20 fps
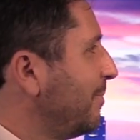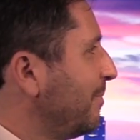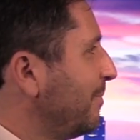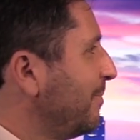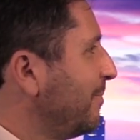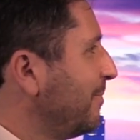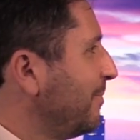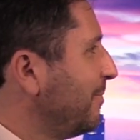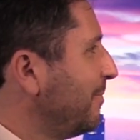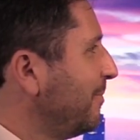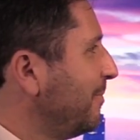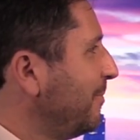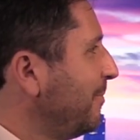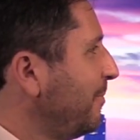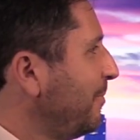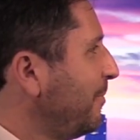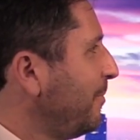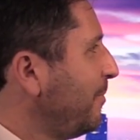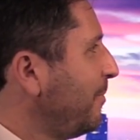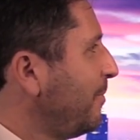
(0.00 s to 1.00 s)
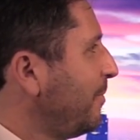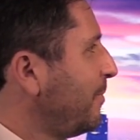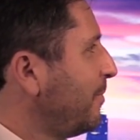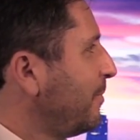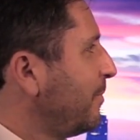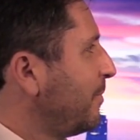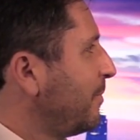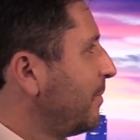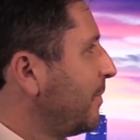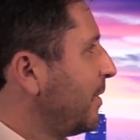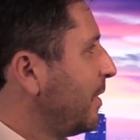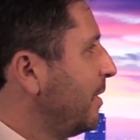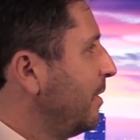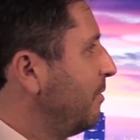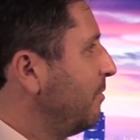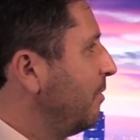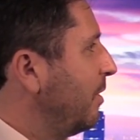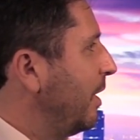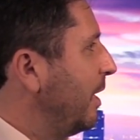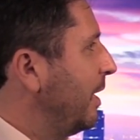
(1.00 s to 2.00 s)

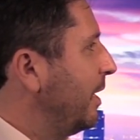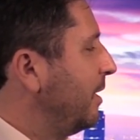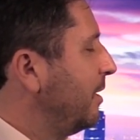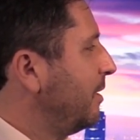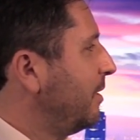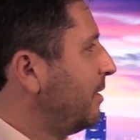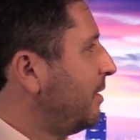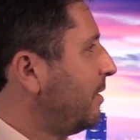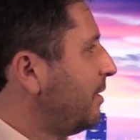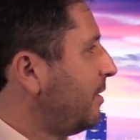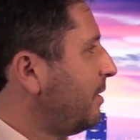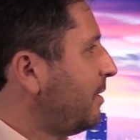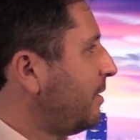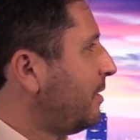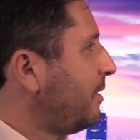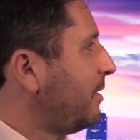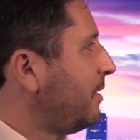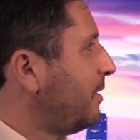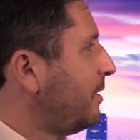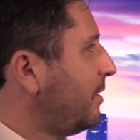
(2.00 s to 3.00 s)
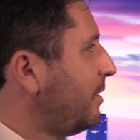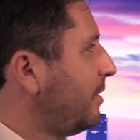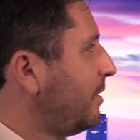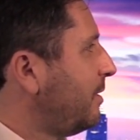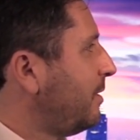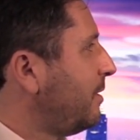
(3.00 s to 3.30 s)
The person shown says nothing.